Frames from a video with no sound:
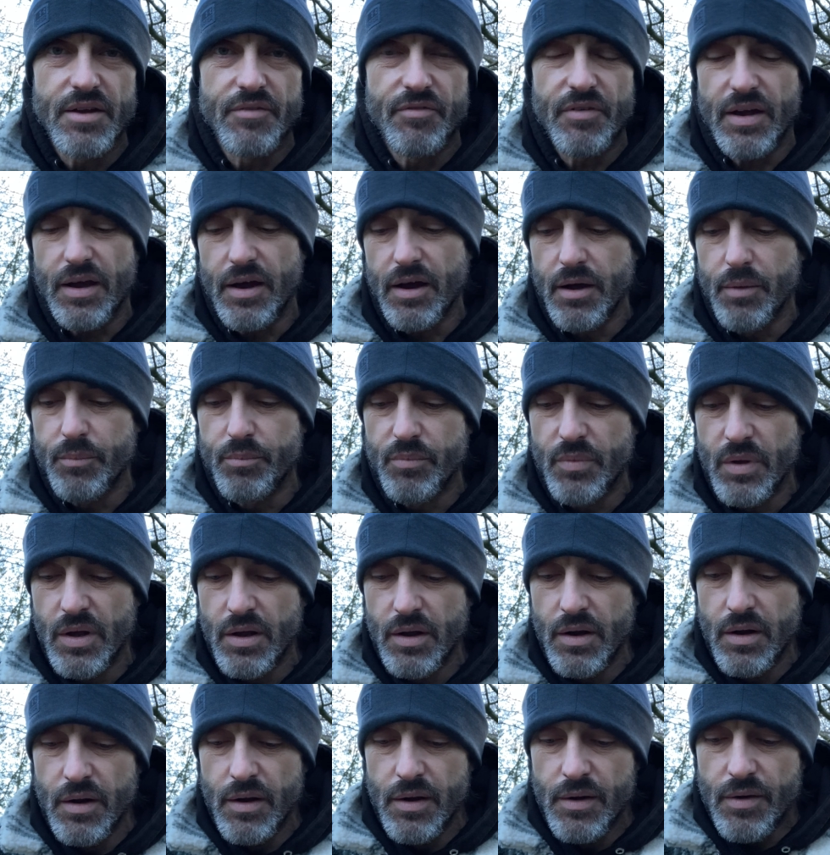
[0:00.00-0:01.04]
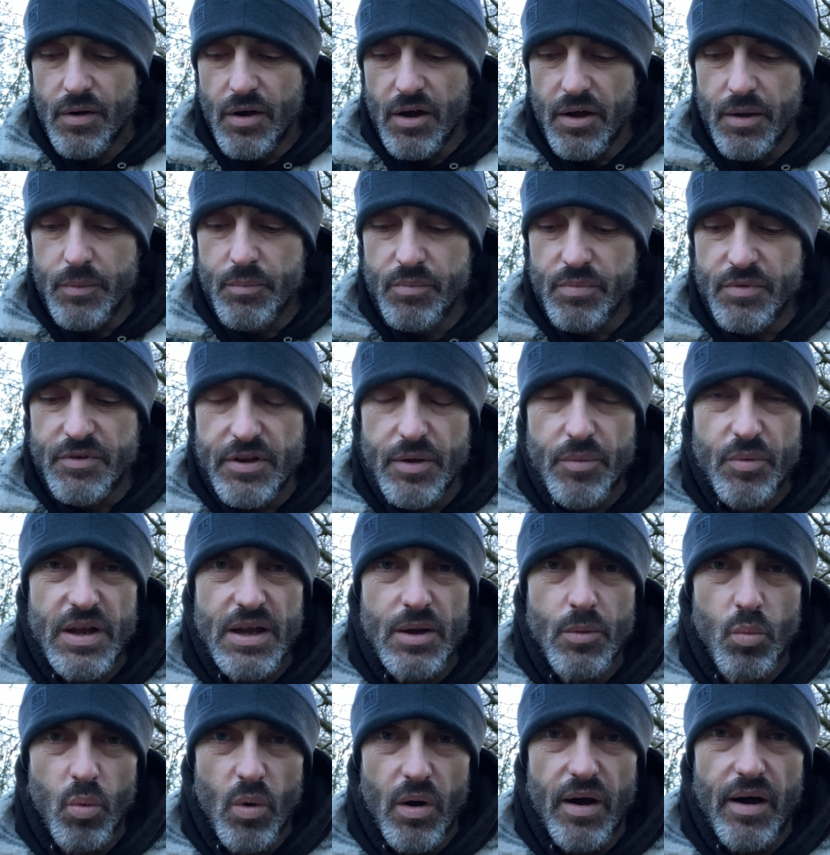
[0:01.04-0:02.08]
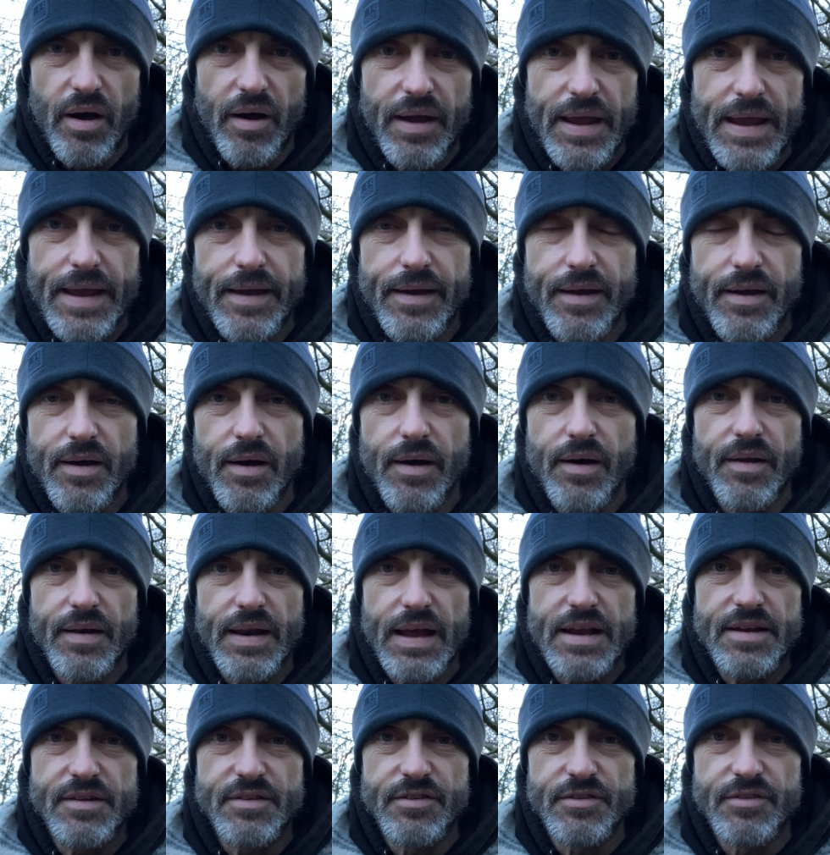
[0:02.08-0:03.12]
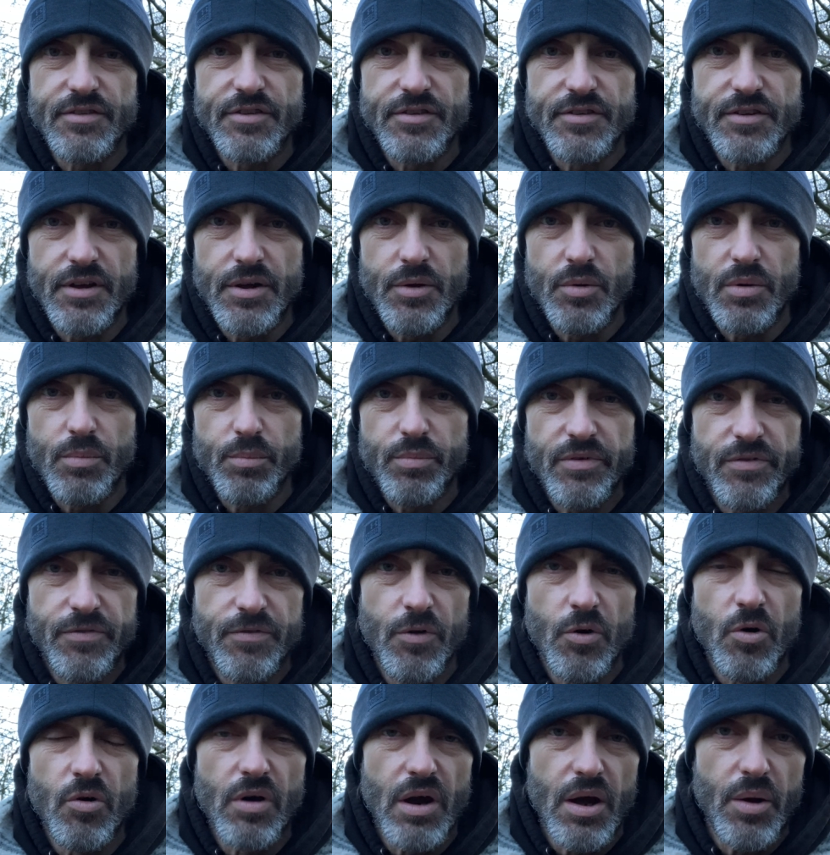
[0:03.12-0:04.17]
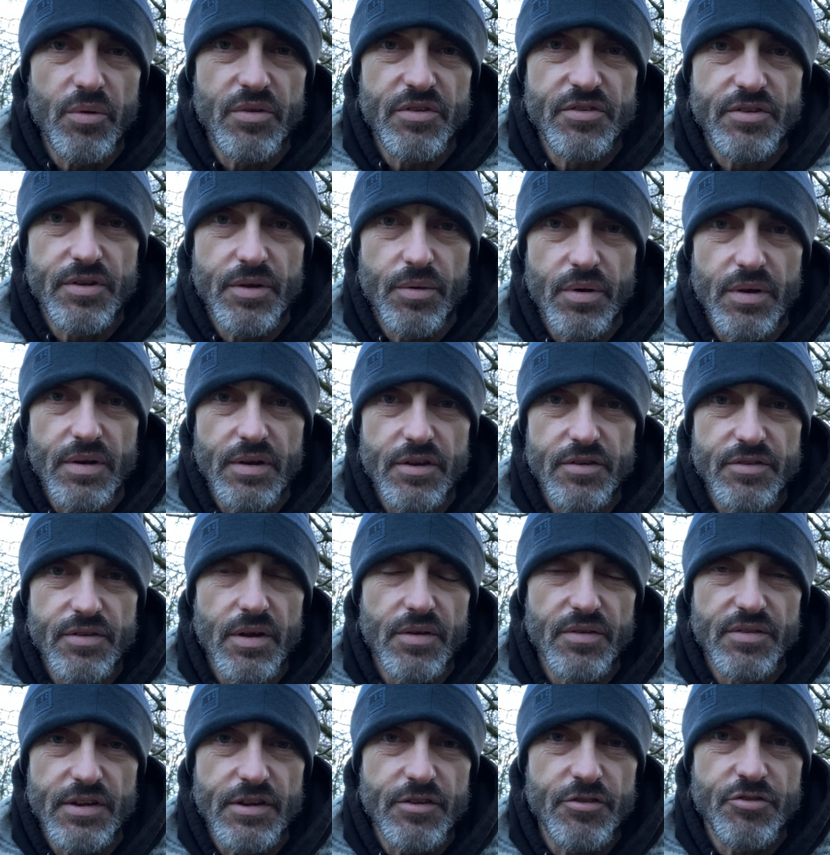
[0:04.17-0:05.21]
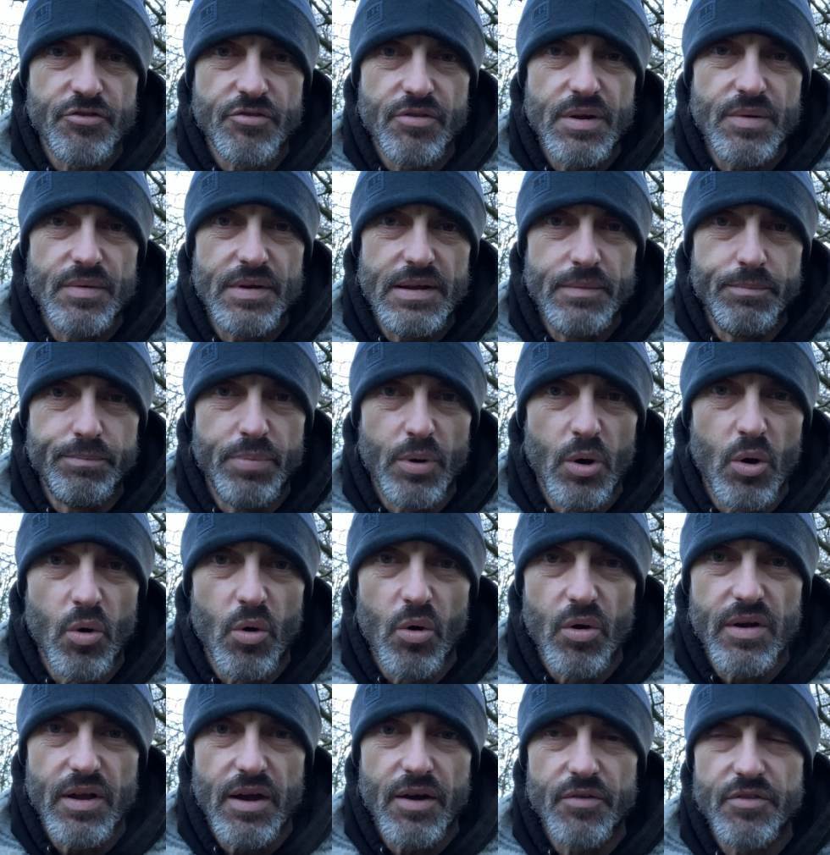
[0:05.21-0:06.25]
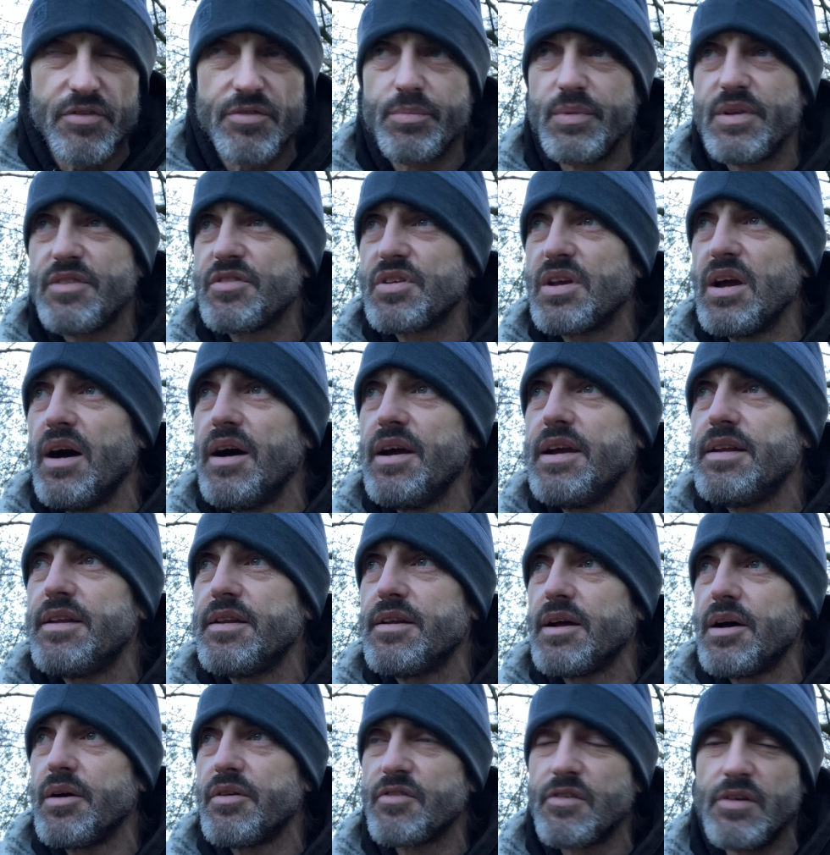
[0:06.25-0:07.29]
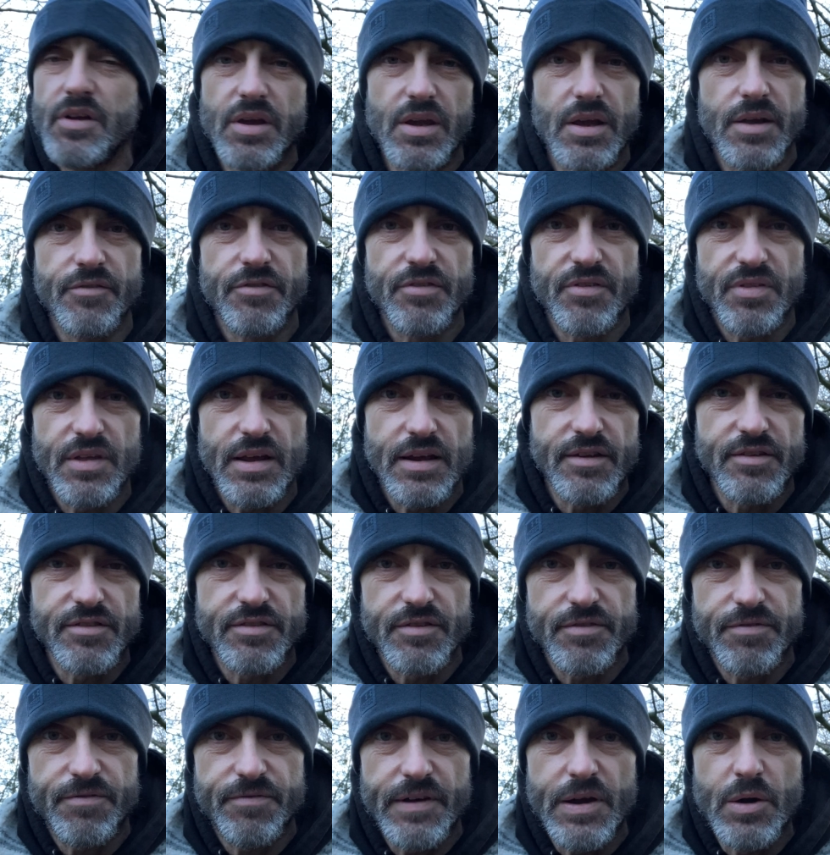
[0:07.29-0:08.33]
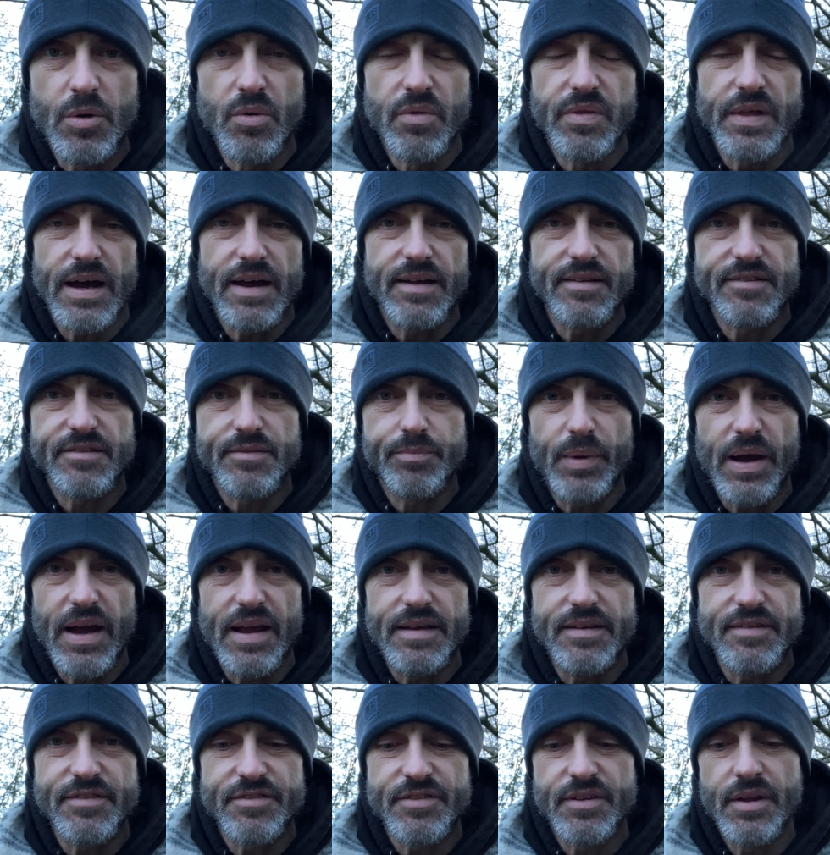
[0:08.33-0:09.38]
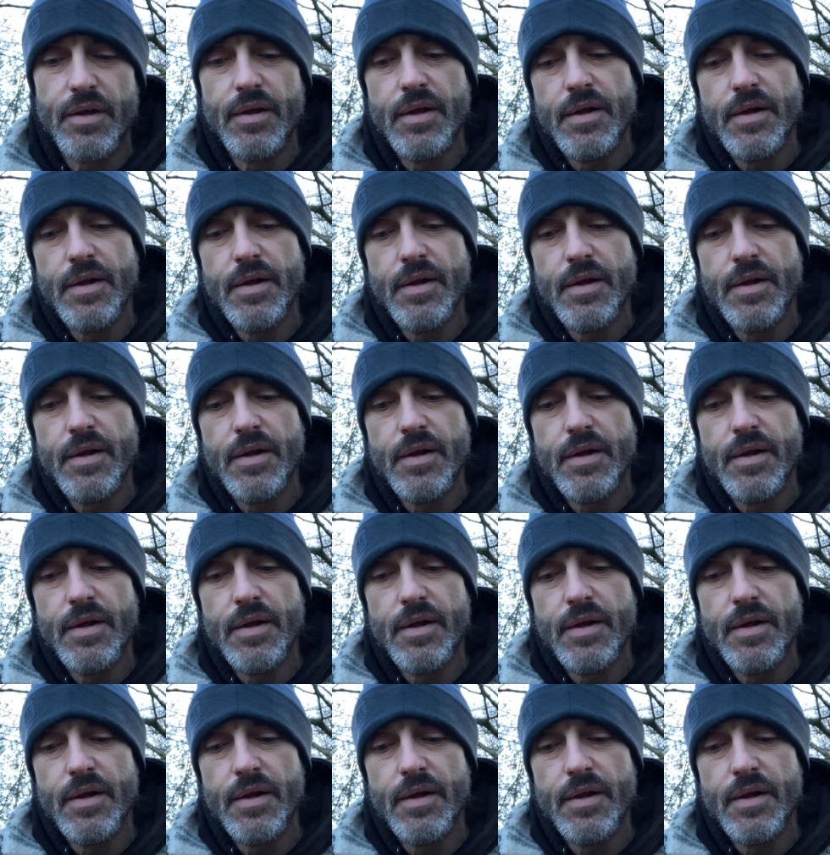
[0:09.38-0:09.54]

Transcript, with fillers: of it. I'm I'm doing what I incarnated to do. And before I was doing this, I was extremely bored. I was misguided. I was looking for things to fill that space.